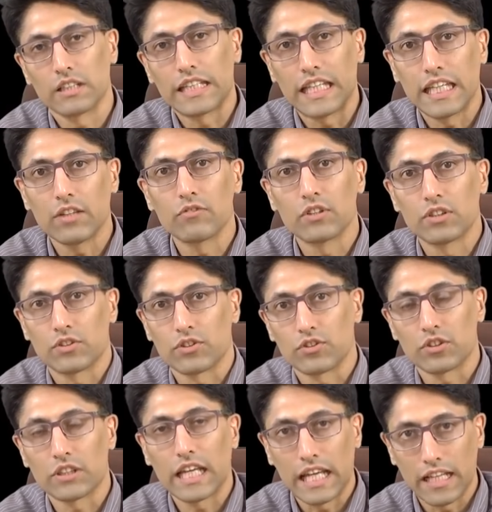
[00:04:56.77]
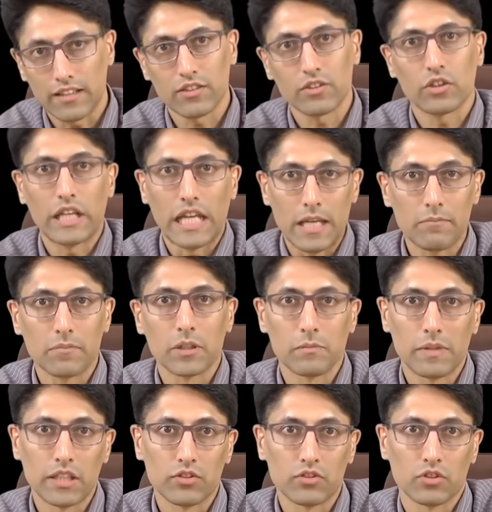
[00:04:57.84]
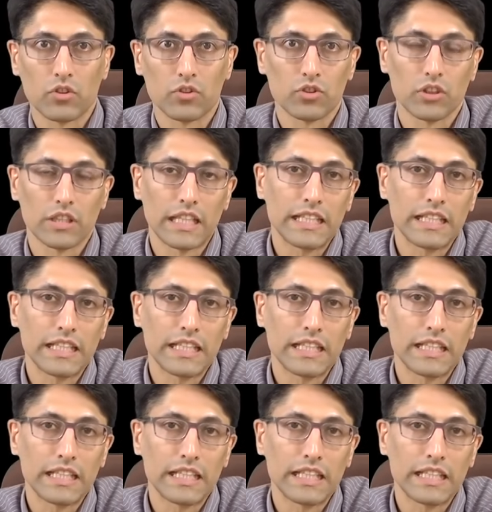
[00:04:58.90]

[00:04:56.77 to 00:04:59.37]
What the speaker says: given to states to implement social